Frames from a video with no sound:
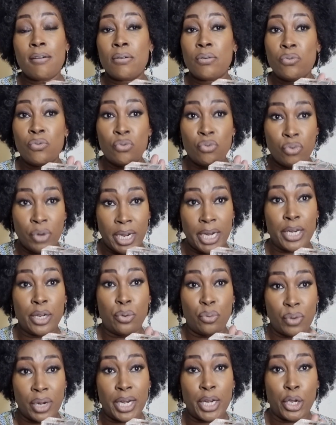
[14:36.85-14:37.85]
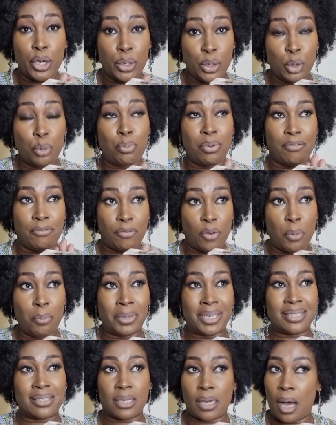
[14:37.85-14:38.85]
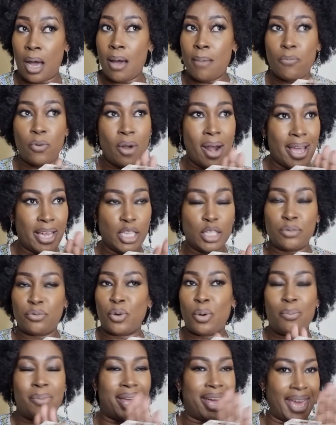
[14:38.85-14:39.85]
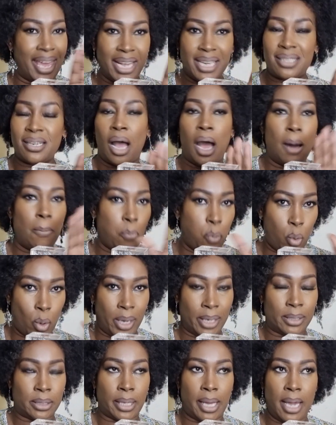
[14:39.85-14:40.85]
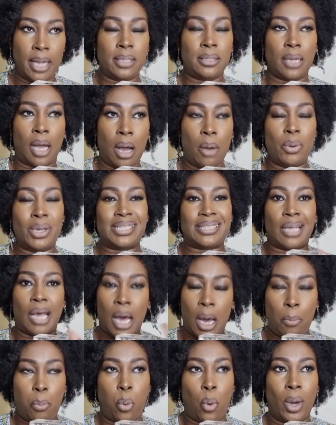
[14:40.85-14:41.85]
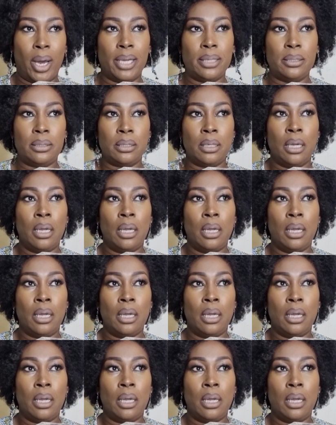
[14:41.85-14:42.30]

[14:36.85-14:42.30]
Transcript: Really, really good performance. Khamrah is from 8 upwards, 8 hours upwards.